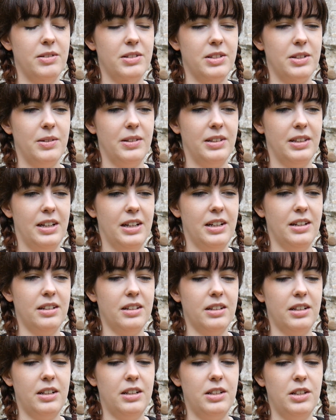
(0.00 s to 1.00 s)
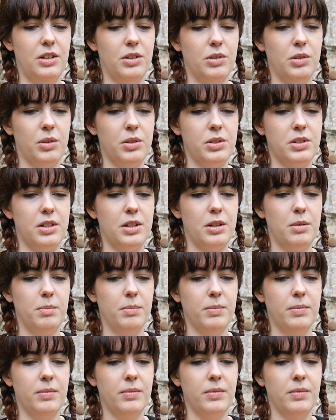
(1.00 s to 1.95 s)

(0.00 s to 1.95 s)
doing that? Can you cross them?